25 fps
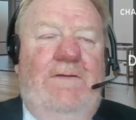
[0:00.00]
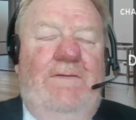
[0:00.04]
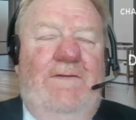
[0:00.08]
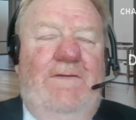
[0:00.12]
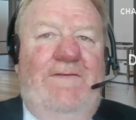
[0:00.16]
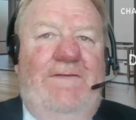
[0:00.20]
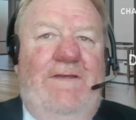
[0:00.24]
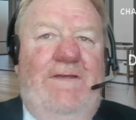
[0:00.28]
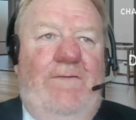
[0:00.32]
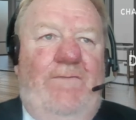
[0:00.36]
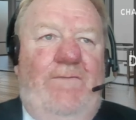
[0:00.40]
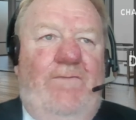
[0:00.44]

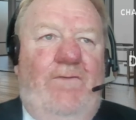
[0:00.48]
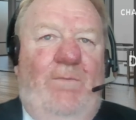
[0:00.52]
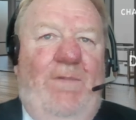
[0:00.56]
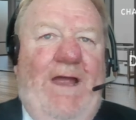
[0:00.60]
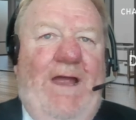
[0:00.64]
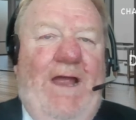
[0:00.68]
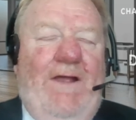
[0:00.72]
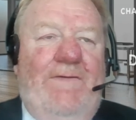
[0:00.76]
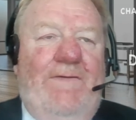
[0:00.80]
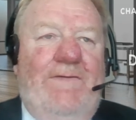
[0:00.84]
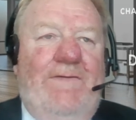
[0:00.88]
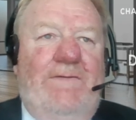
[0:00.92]
the central
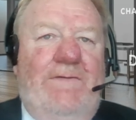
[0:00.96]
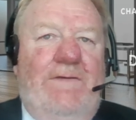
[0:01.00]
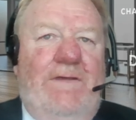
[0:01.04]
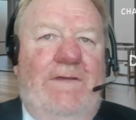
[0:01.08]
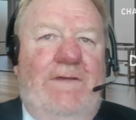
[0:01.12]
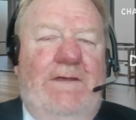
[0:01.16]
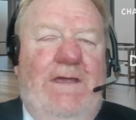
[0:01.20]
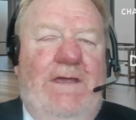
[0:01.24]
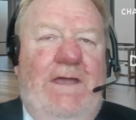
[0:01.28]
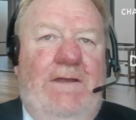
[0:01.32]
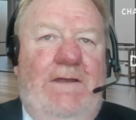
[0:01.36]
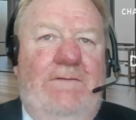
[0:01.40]
banks
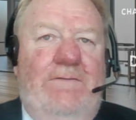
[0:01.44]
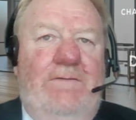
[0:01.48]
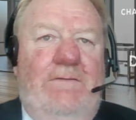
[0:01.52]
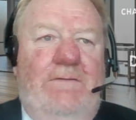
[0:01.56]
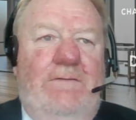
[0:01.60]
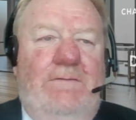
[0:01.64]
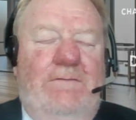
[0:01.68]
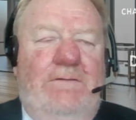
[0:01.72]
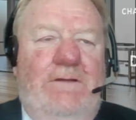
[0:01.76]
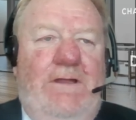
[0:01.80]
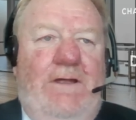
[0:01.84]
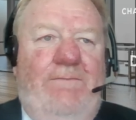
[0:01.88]
can
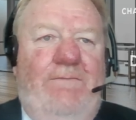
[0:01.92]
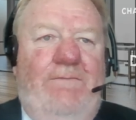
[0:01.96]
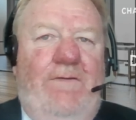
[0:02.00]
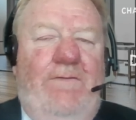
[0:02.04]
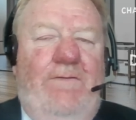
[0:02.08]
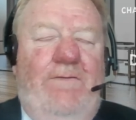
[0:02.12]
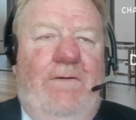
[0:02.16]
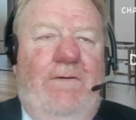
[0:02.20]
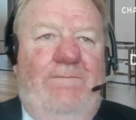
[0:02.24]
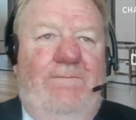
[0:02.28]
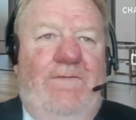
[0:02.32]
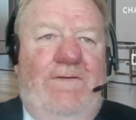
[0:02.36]

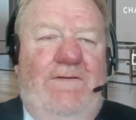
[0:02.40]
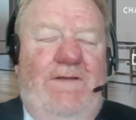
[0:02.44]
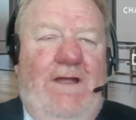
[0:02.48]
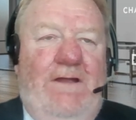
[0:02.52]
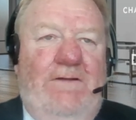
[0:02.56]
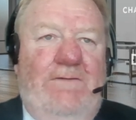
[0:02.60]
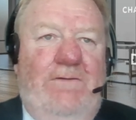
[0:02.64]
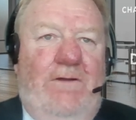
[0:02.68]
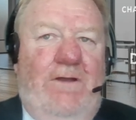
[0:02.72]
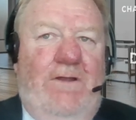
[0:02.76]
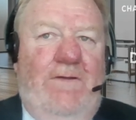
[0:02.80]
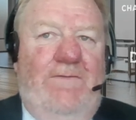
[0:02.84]
leverage off the
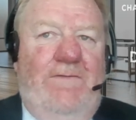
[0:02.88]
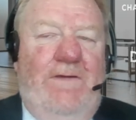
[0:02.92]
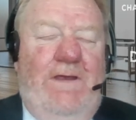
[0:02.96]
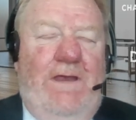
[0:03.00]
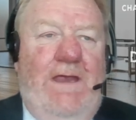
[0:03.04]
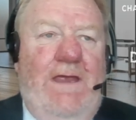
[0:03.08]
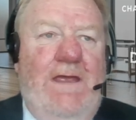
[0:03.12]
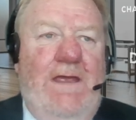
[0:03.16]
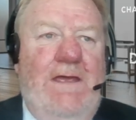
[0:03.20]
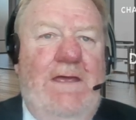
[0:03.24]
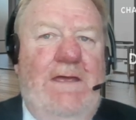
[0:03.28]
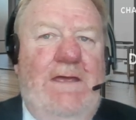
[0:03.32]

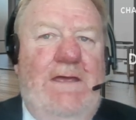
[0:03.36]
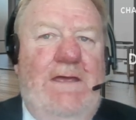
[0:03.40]
technology.